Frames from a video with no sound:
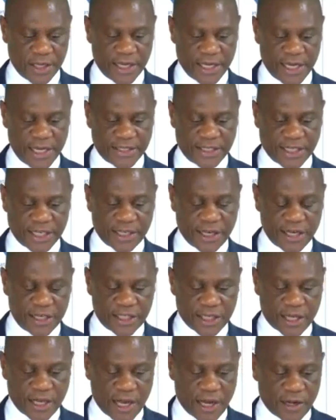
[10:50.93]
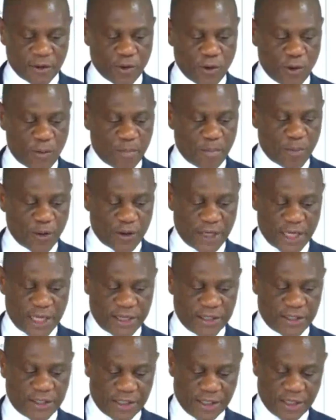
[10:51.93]
as a critical
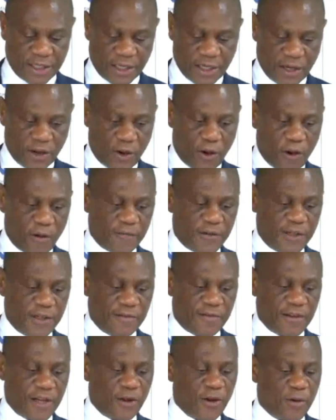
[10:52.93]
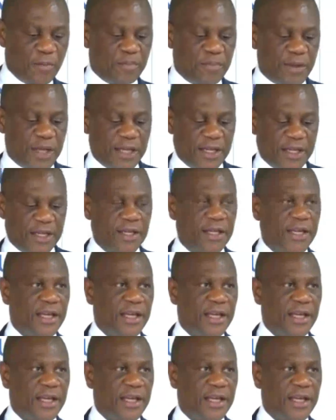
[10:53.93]
component of developing